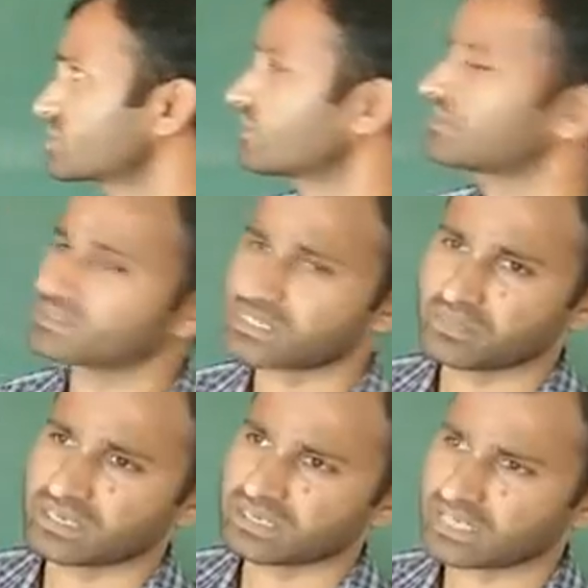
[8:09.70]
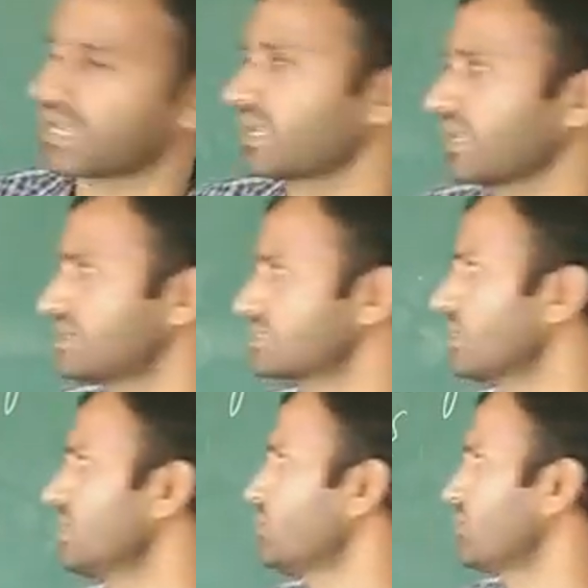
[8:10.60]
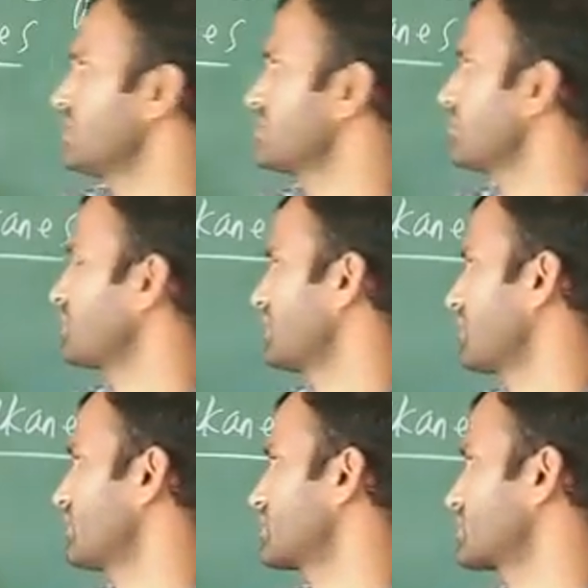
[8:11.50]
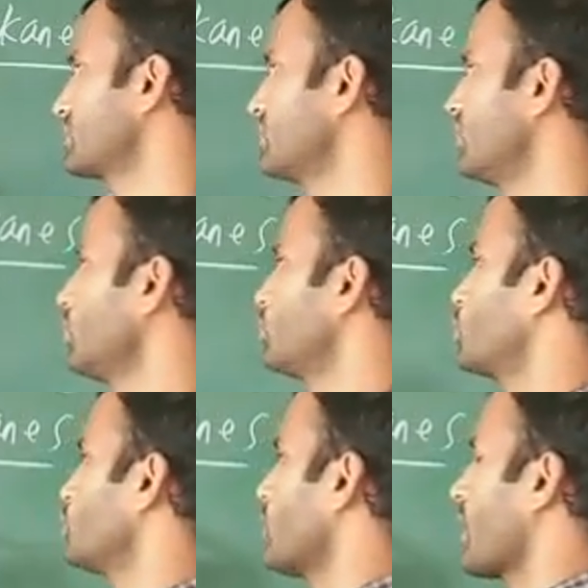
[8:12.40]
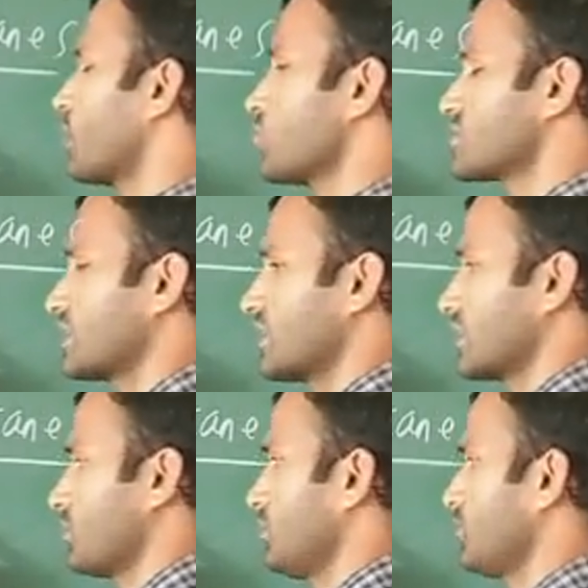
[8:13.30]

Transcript: of geminal dihalides? Very simple definition. Two halogen atom